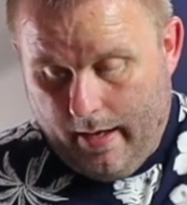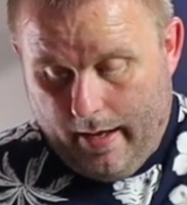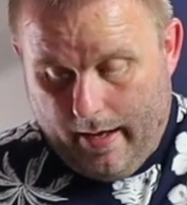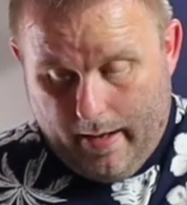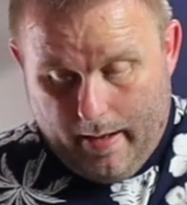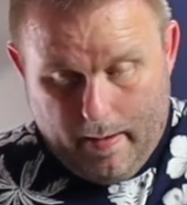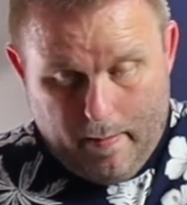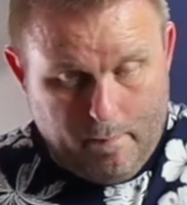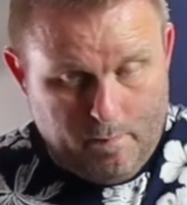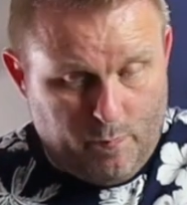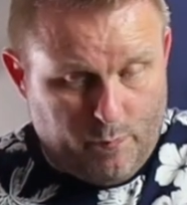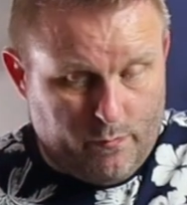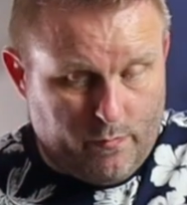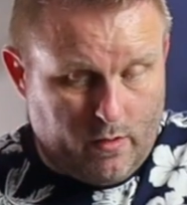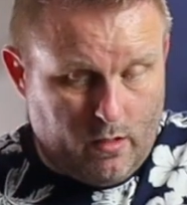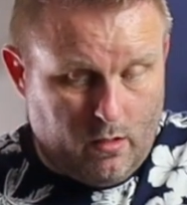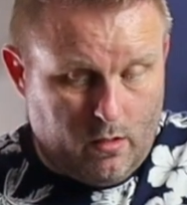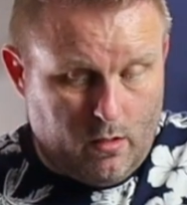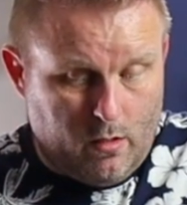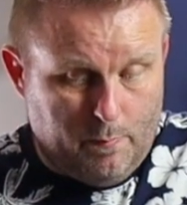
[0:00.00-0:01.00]
Um,
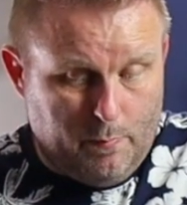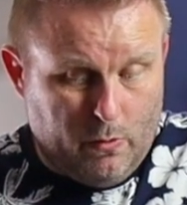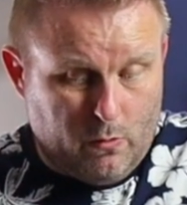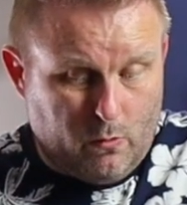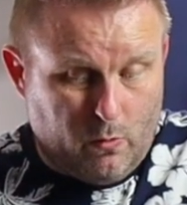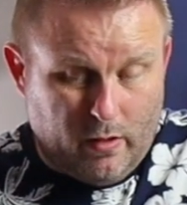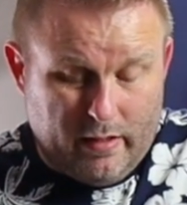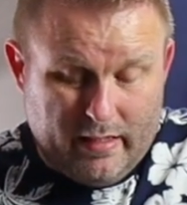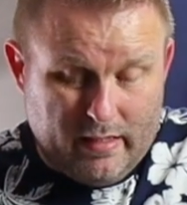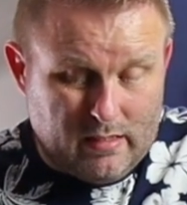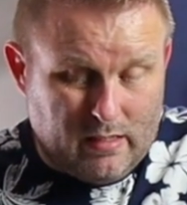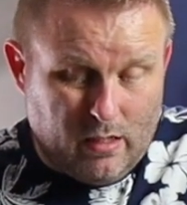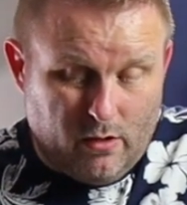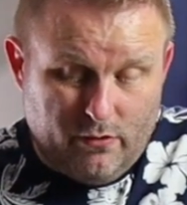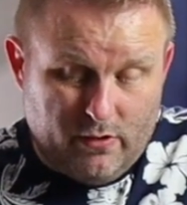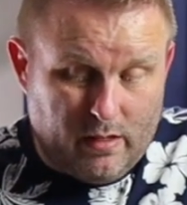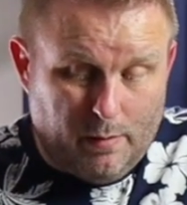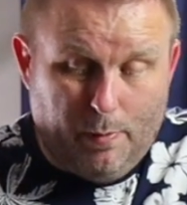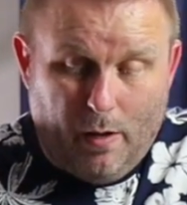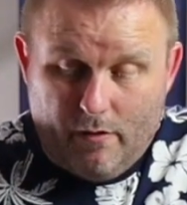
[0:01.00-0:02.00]
build quality
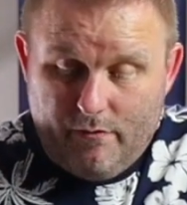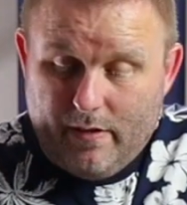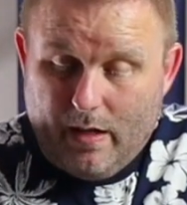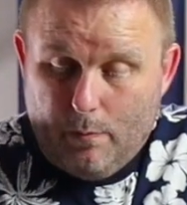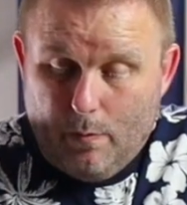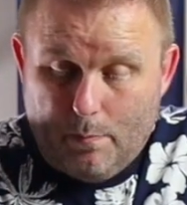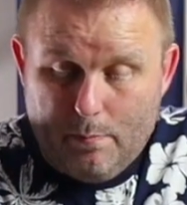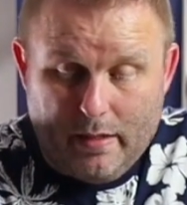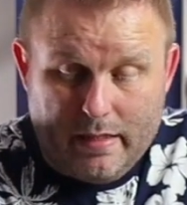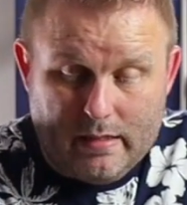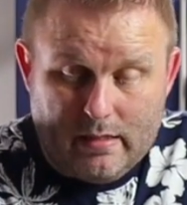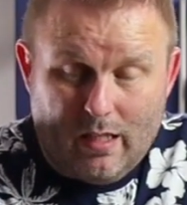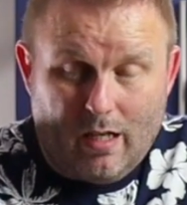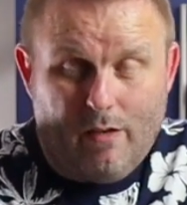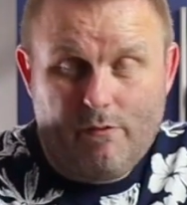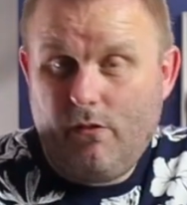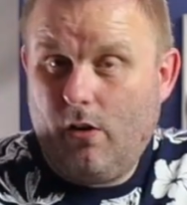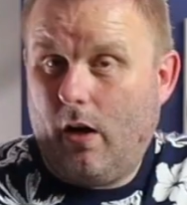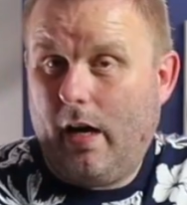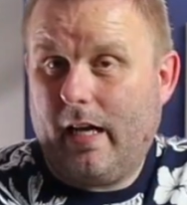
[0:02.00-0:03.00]
itself, apart from that one piece,
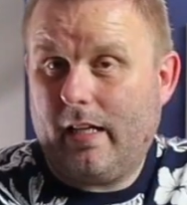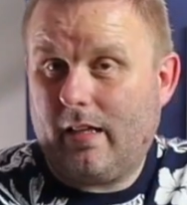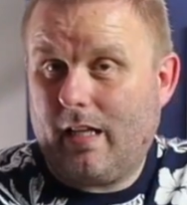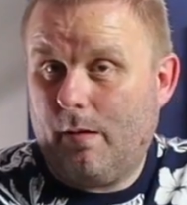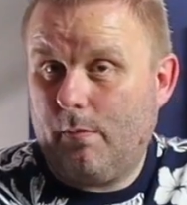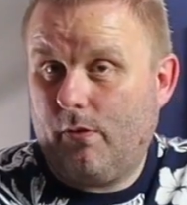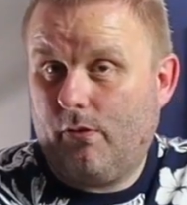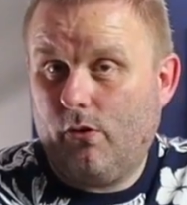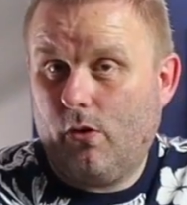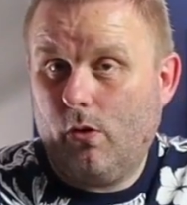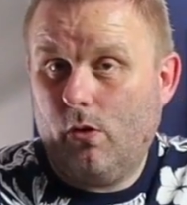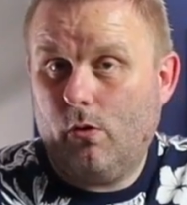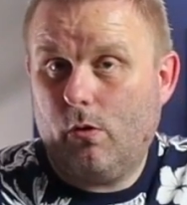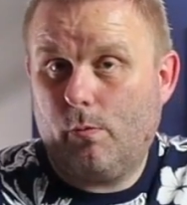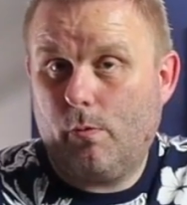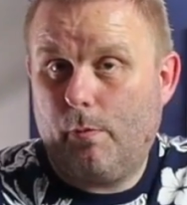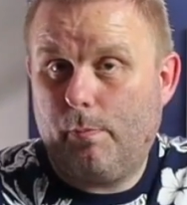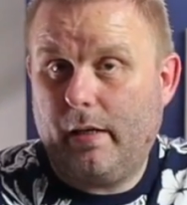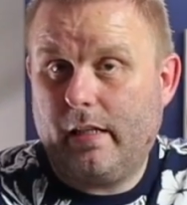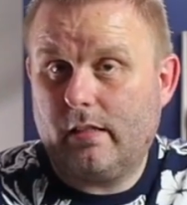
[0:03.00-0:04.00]
I've not had that before
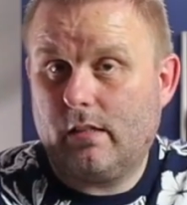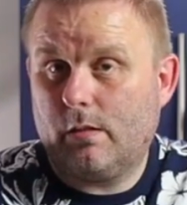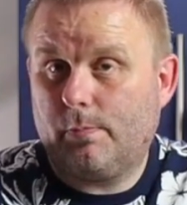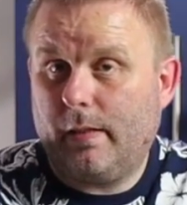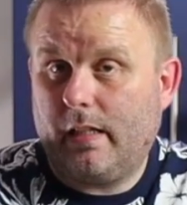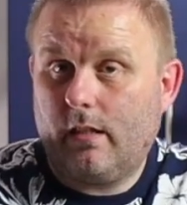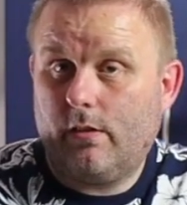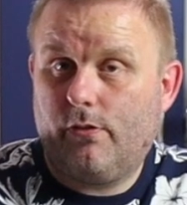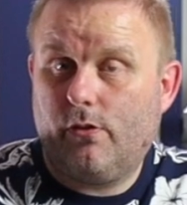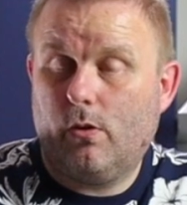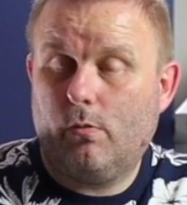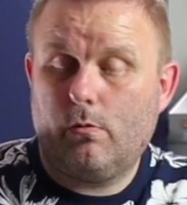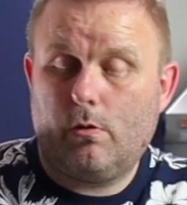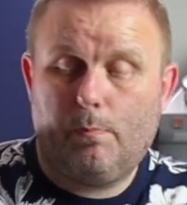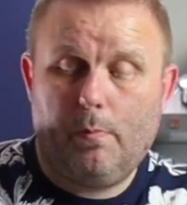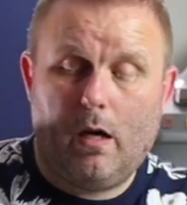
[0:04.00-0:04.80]
where a piece has been deformed,